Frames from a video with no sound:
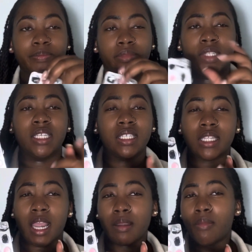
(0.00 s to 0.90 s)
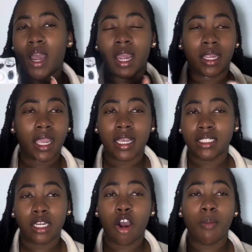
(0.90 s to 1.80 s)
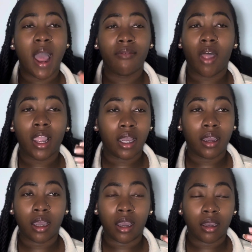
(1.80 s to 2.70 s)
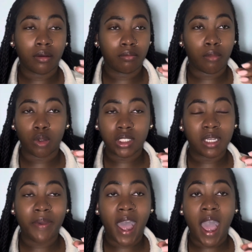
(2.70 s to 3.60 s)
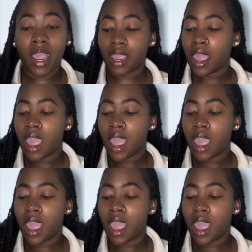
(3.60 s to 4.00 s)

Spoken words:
This is like my case at home. I have like a multi-pack,